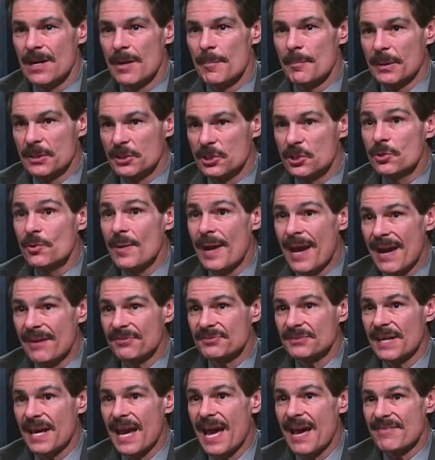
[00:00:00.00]
but you have
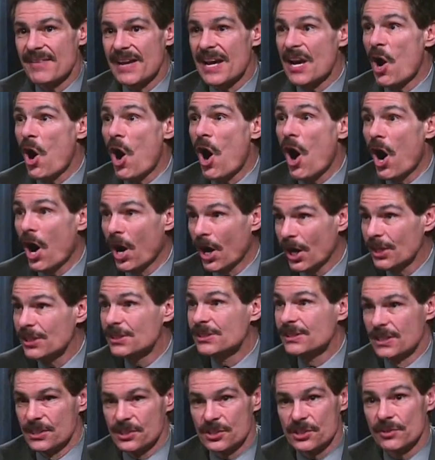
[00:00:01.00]
to have a
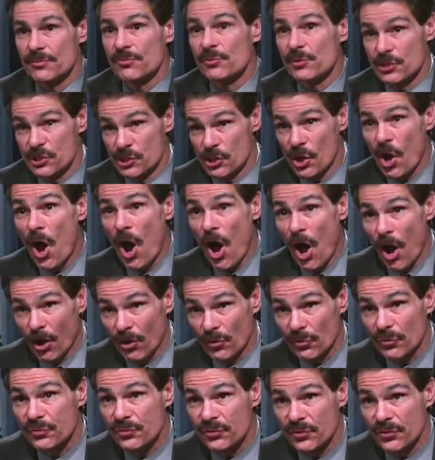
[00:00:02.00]
hardness of resolve,